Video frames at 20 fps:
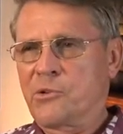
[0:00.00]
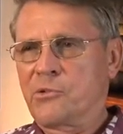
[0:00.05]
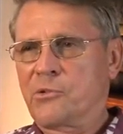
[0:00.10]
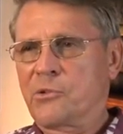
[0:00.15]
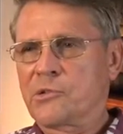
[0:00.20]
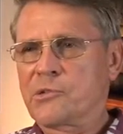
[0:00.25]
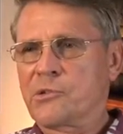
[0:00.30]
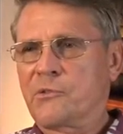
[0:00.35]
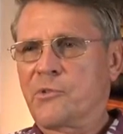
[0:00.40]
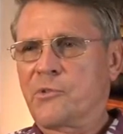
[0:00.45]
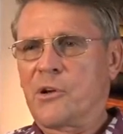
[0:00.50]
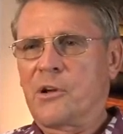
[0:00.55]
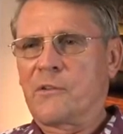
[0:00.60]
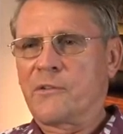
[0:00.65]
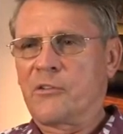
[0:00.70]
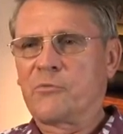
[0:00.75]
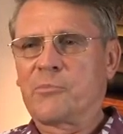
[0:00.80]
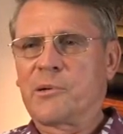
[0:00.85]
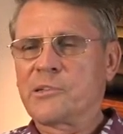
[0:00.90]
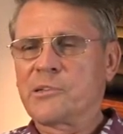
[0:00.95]
Google's
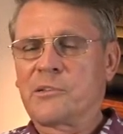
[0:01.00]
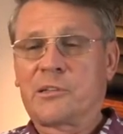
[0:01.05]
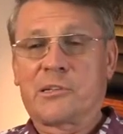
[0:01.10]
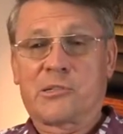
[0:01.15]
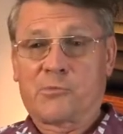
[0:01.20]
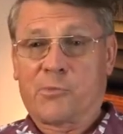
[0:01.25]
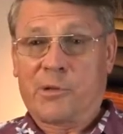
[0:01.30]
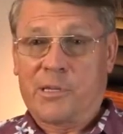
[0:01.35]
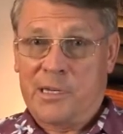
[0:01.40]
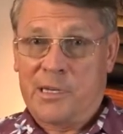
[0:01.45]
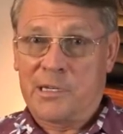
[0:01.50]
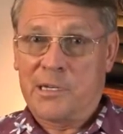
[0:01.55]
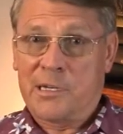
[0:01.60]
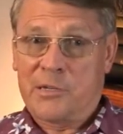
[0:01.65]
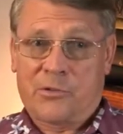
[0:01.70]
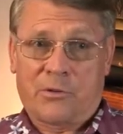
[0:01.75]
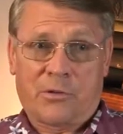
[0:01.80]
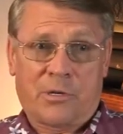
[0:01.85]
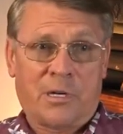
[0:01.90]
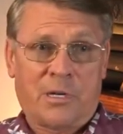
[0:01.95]
involved, this is what they
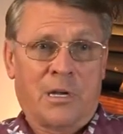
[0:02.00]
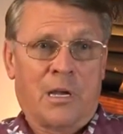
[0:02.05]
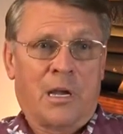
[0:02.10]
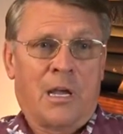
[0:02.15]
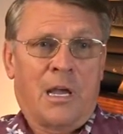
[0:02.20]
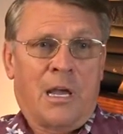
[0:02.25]
teach, okay?